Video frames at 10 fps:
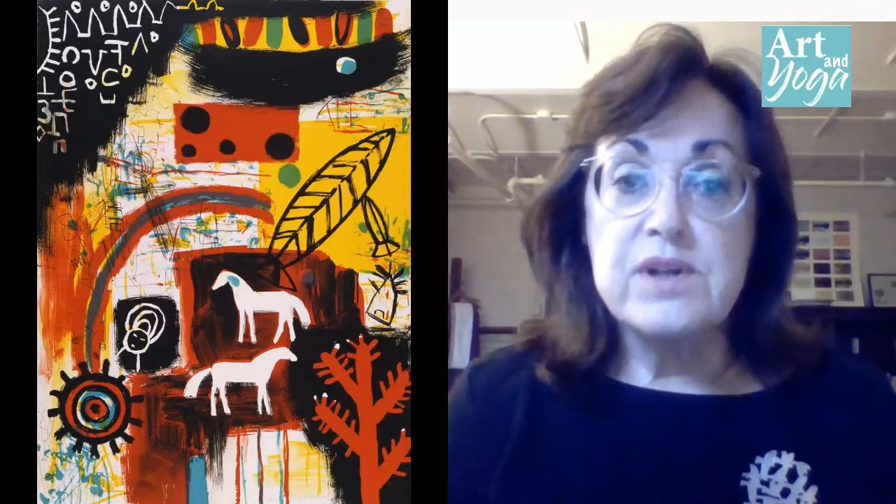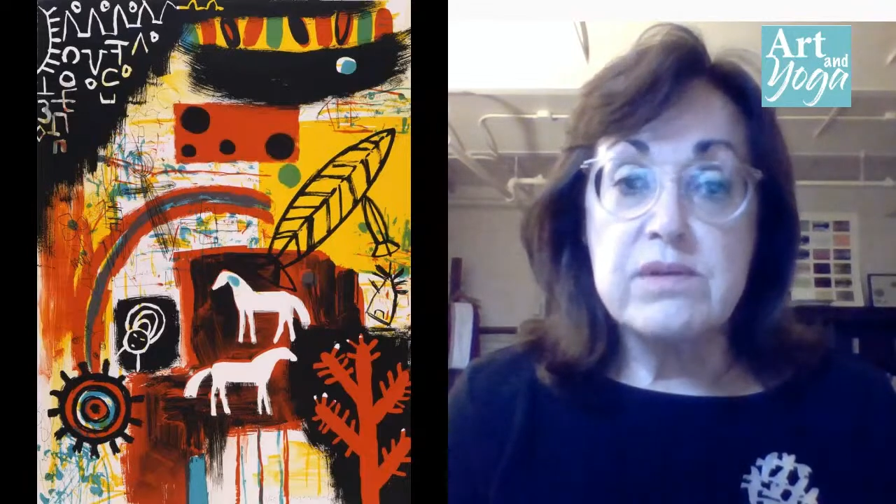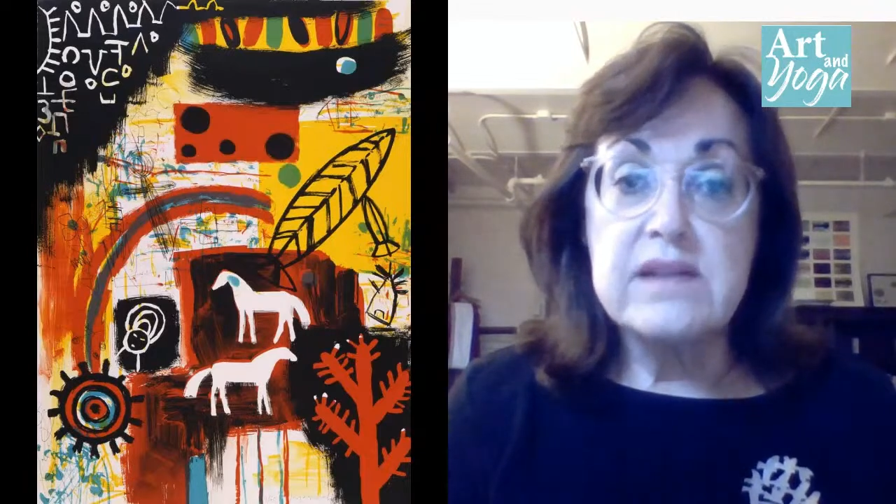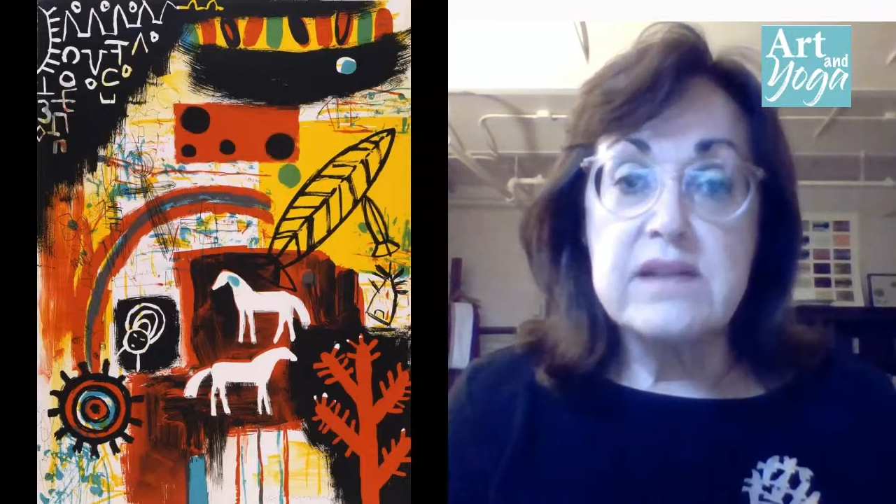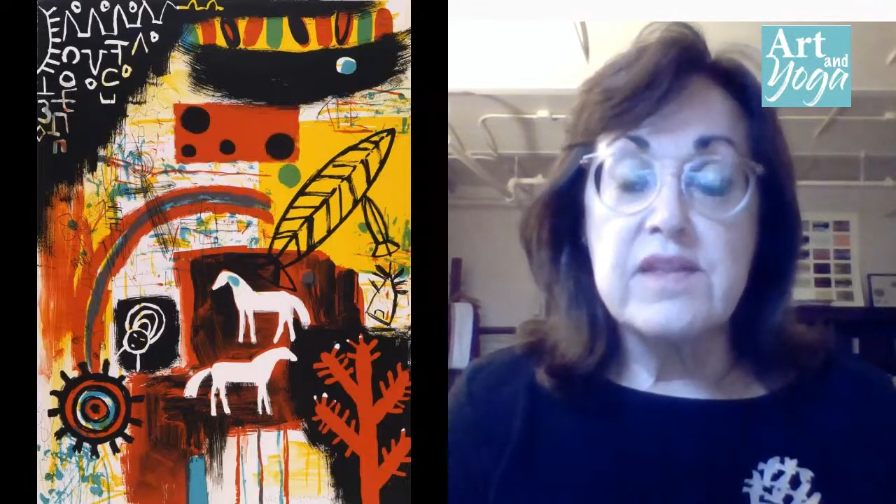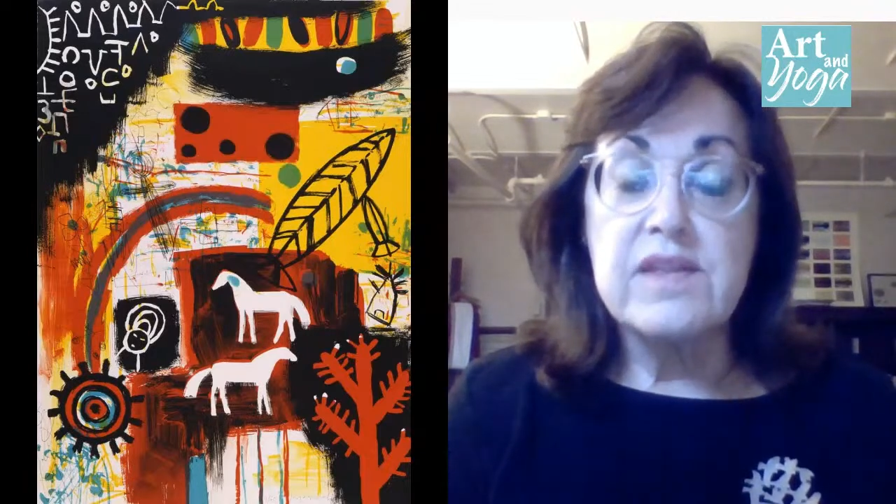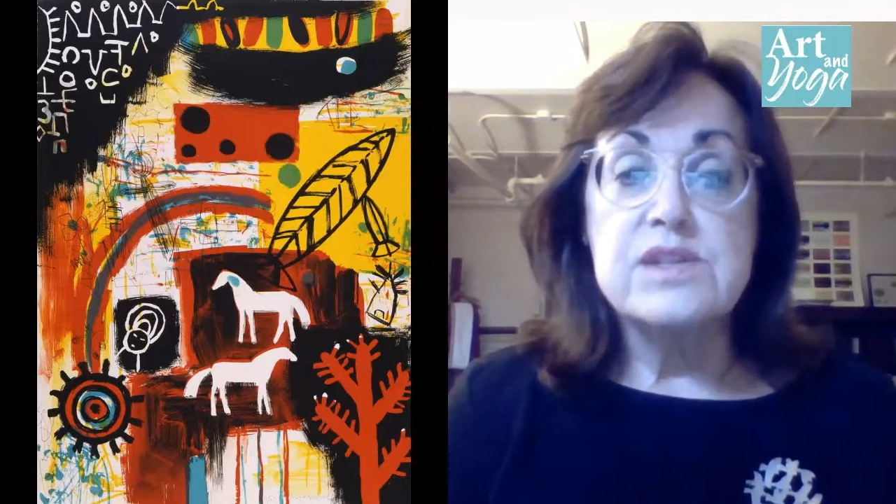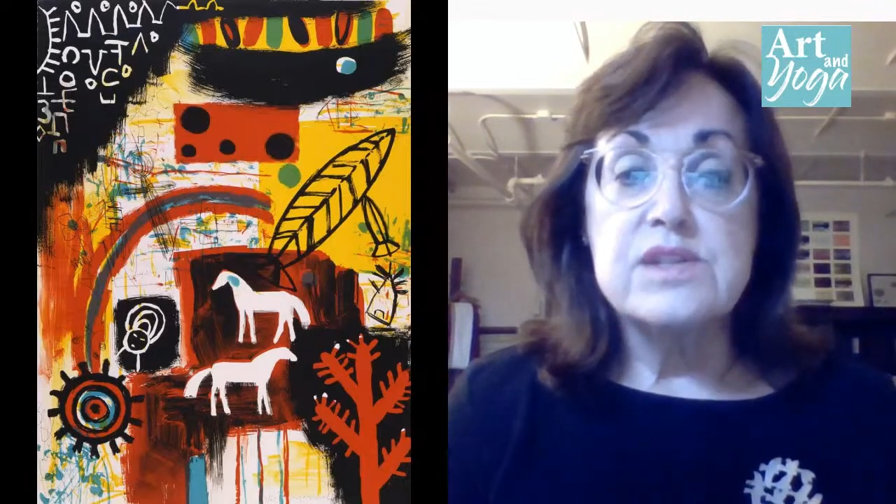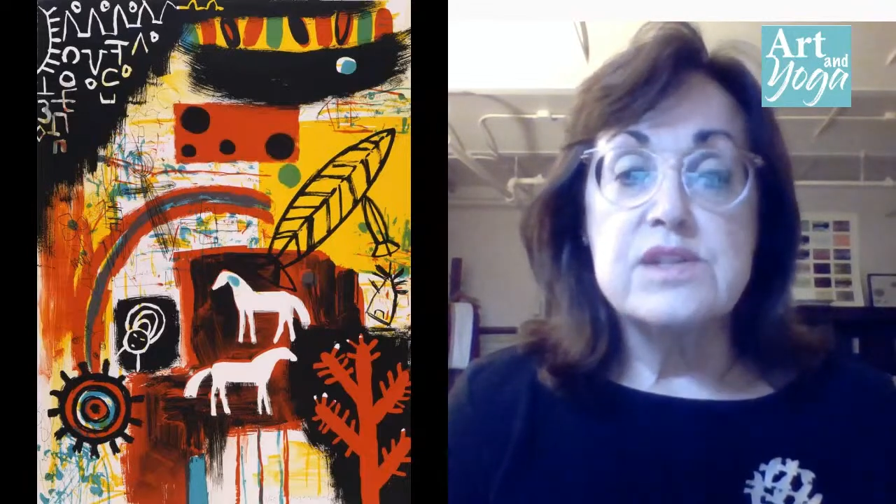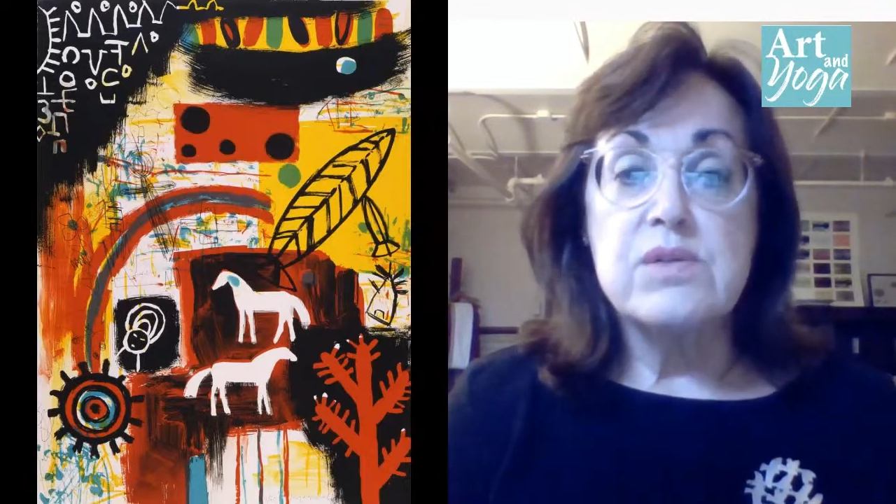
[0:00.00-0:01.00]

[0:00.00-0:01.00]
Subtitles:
the historical